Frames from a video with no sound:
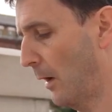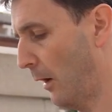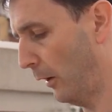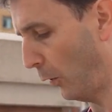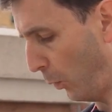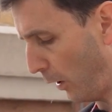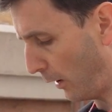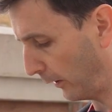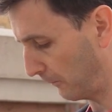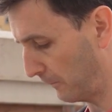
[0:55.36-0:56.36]
I'm going to
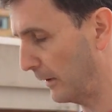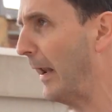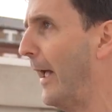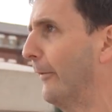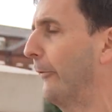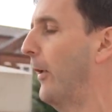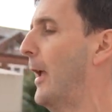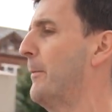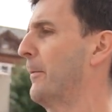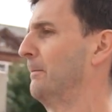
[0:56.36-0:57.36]
work landscape